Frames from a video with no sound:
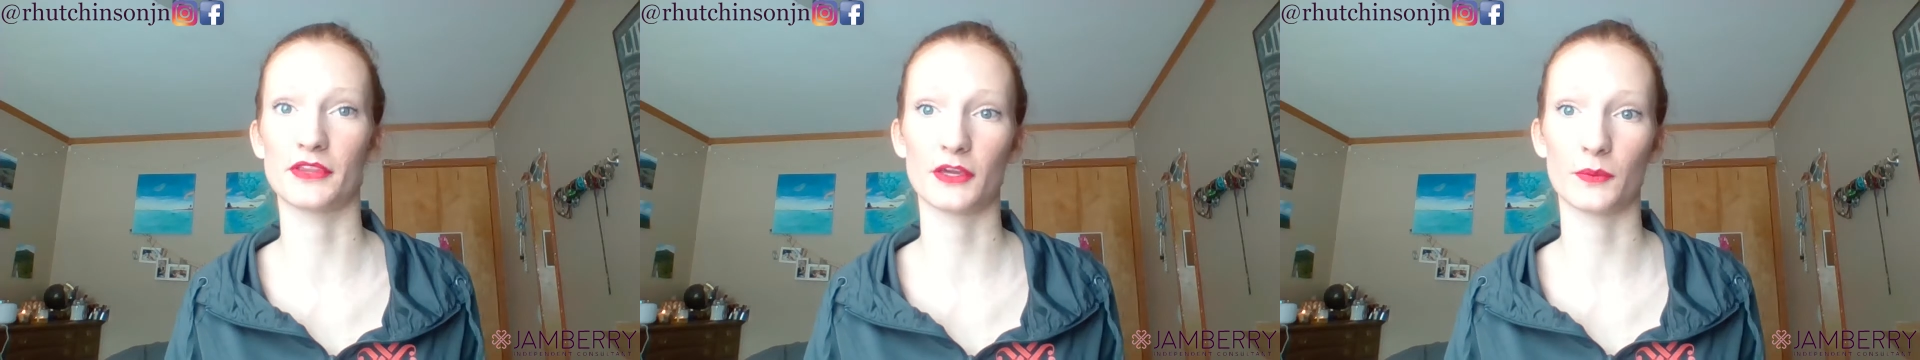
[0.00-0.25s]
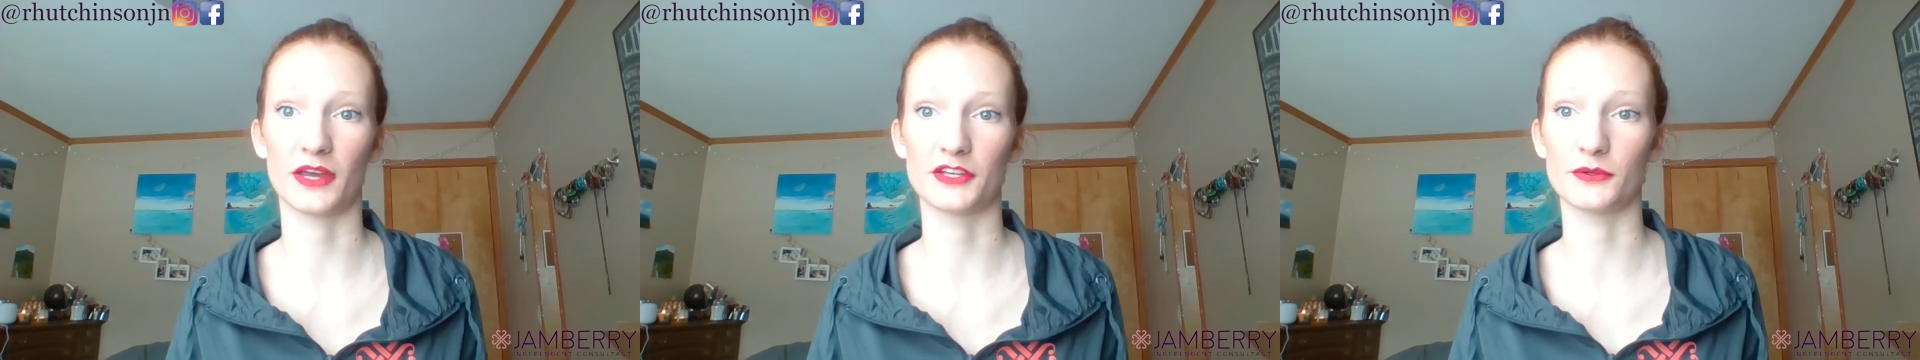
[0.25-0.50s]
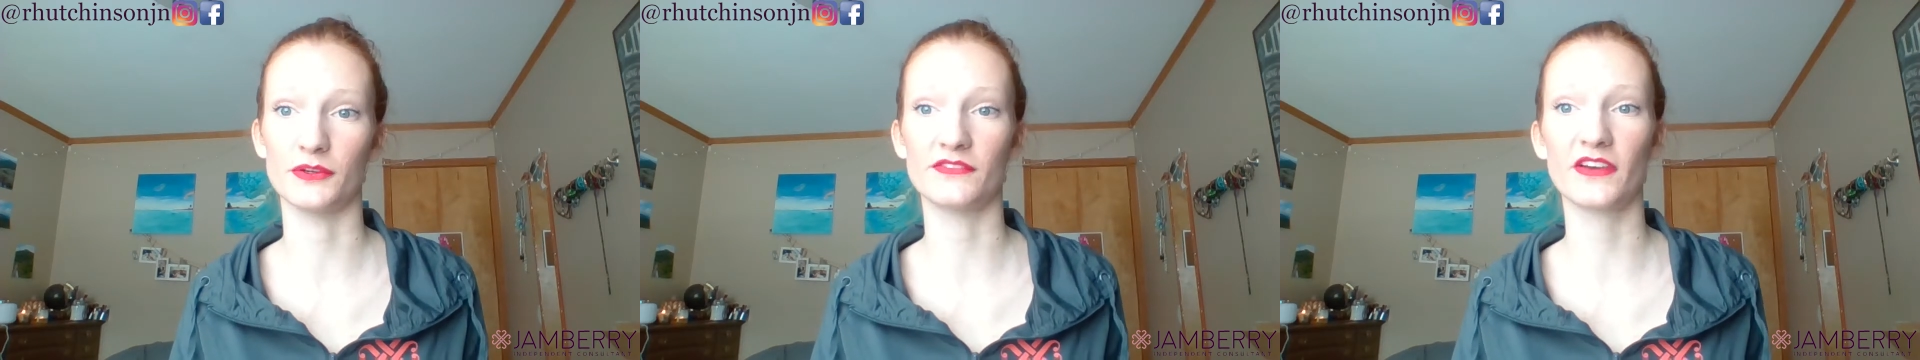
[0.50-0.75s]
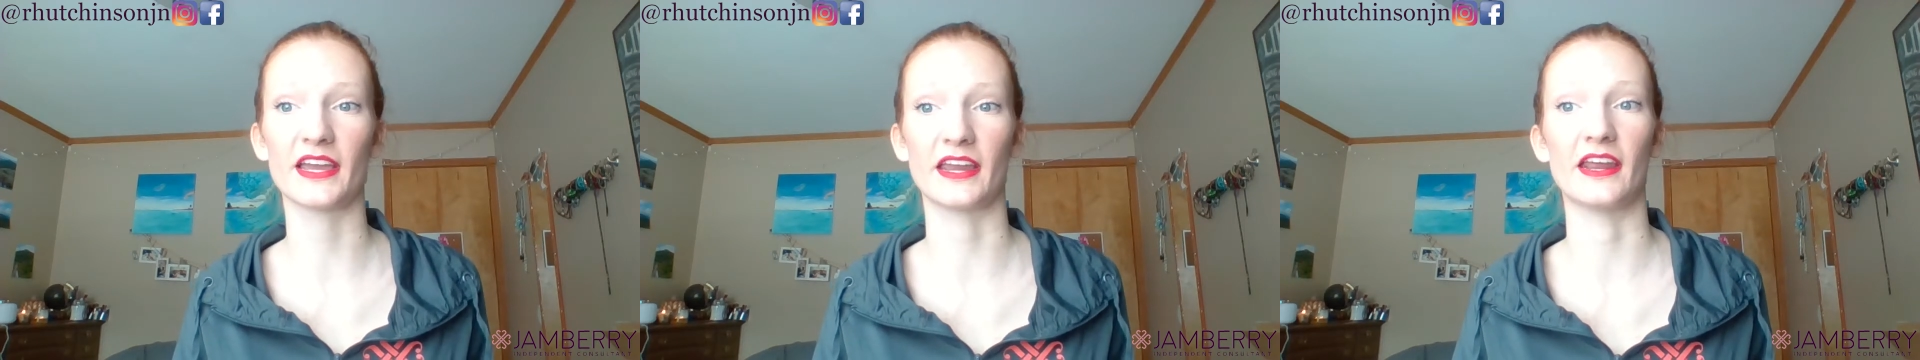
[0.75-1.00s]
that you want to
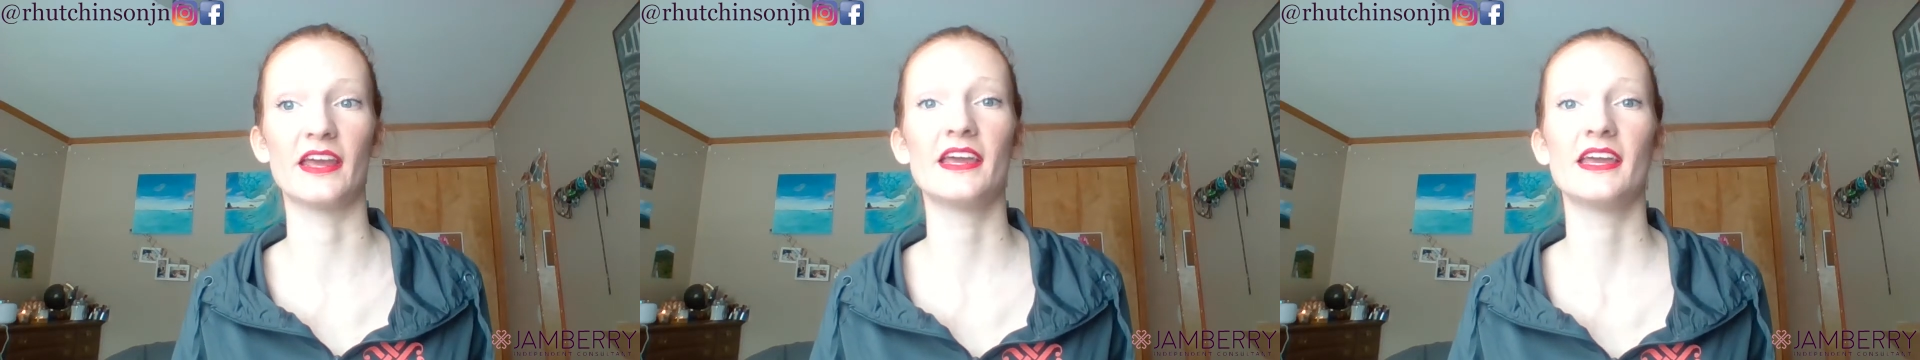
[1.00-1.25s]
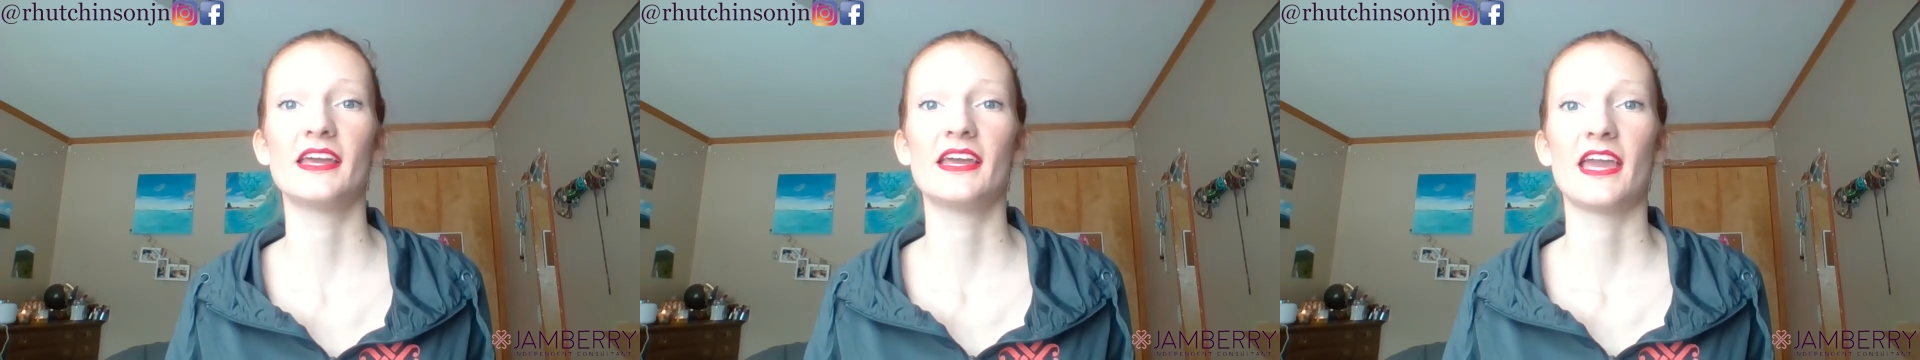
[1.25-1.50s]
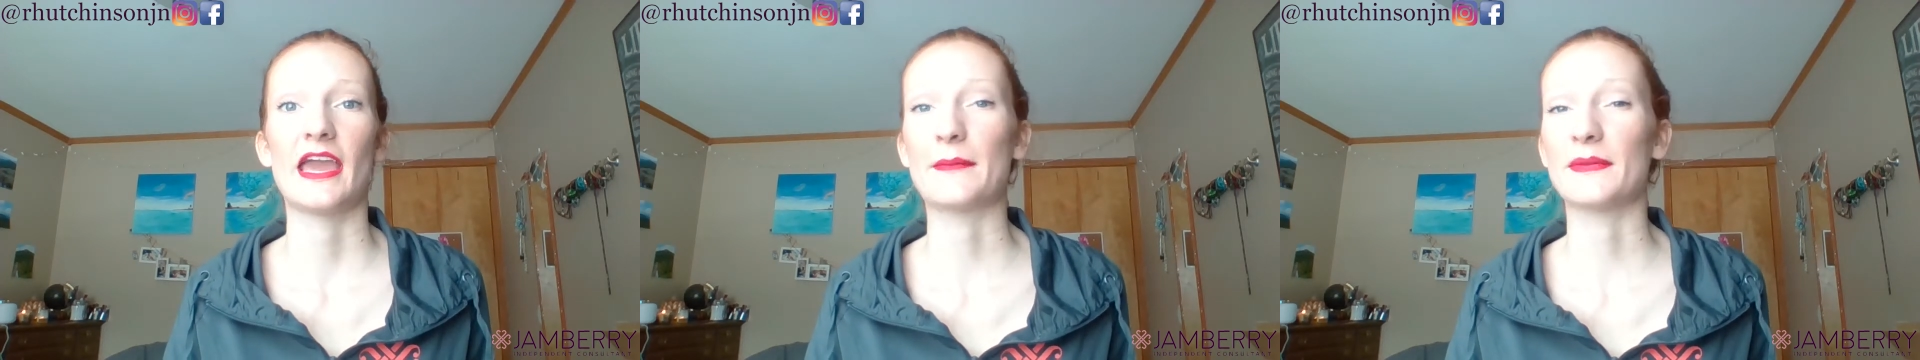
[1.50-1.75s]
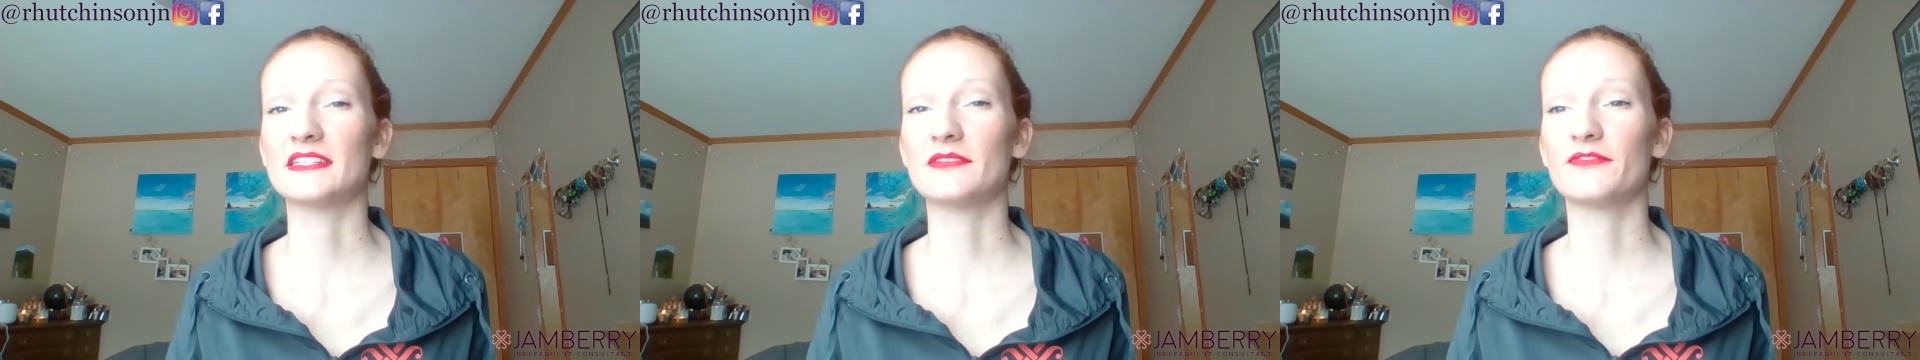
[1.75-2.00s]
invite. And
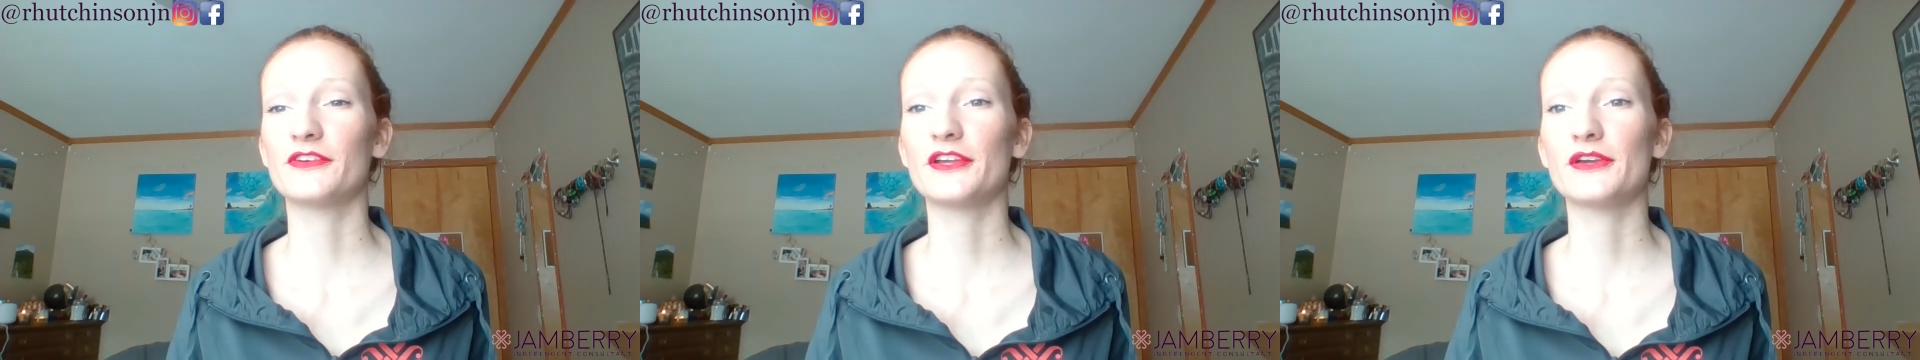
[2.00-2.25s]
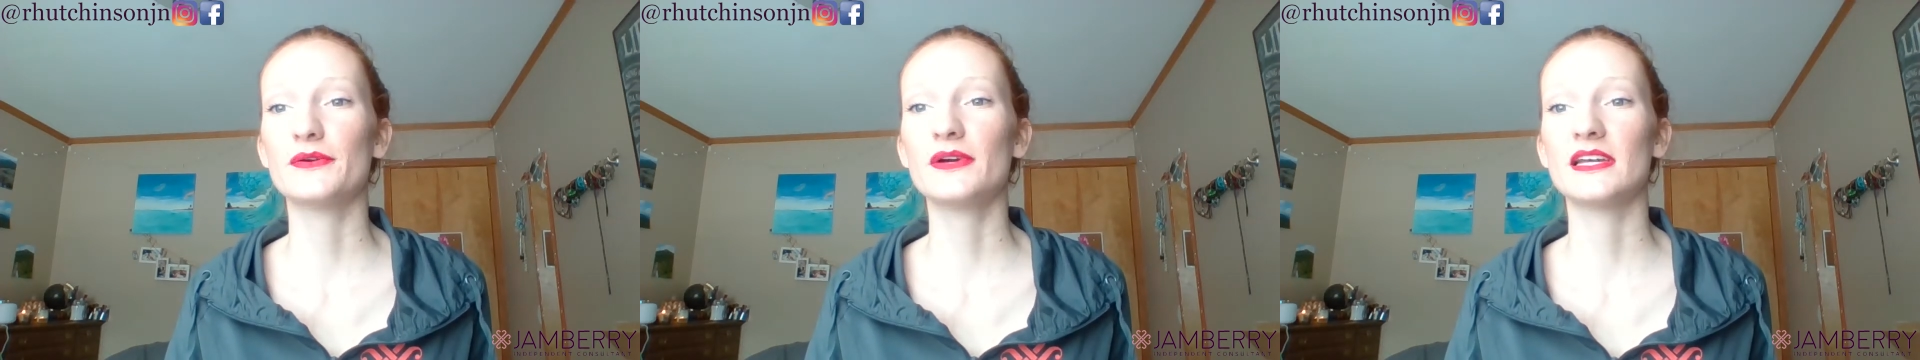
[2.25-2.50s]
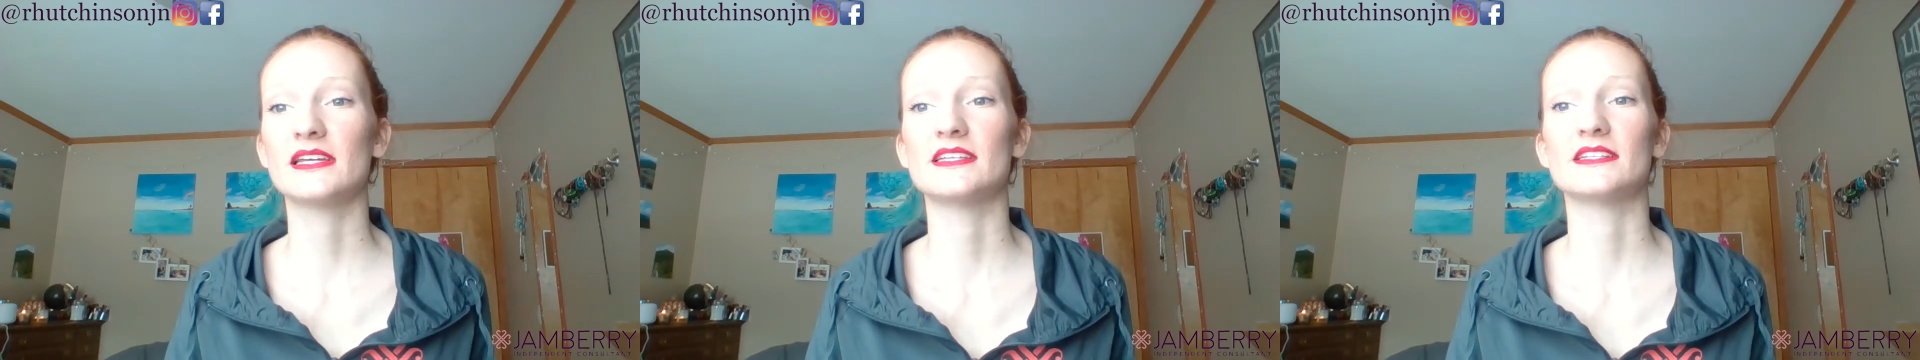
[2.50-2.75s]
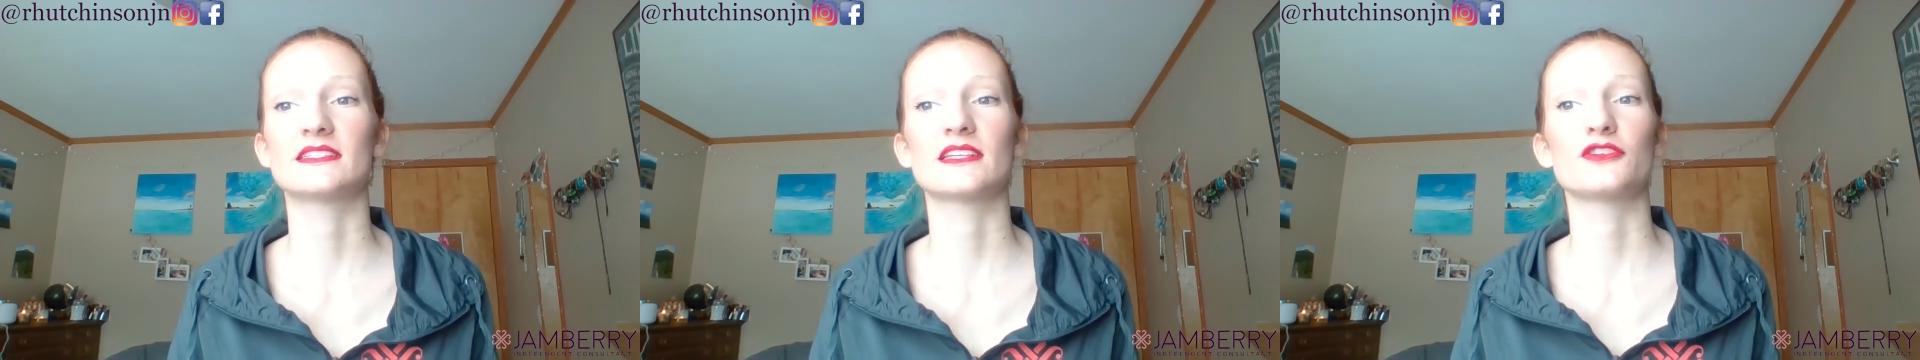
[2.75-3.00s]
my tip for you is